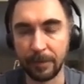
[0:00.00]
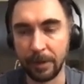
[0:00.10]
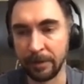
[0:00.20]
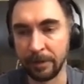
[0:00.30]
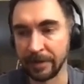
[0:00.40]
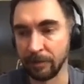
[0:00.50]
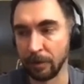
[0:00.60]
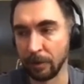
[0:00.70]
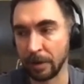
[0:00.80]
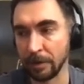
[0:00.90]
in case of a
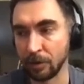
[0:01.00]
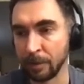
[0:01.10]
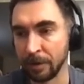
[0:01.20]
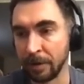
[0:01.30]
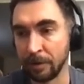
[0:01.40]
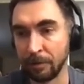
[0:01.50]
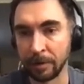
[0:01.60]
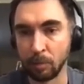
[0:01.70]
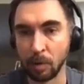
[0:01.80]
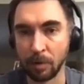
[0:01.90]
local
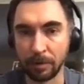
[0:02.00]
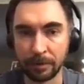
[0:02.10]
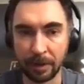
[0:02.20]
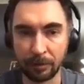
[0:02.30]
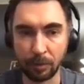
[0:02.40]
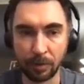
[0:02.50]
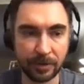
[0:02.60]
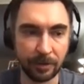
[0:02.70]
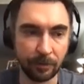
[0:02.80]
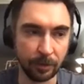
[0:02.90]
thermonuclear war, that
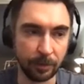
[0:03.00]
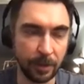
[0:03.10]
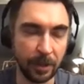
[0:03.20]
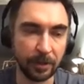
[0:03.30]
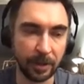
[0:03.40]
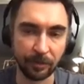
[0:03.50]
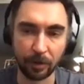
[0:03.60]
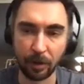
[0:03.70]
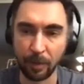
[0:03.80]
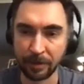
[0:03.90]
works. Even in case of a
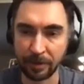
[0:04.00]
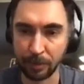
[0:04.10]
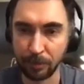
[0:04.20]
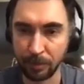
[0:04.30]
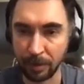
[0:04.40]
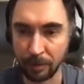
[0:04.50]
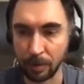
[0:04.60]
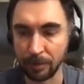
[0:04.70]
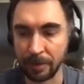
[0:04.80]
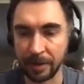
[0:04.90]
global thermonuclear
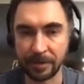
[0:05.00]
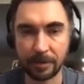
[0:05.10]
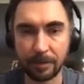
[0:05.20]
war, it doesn't.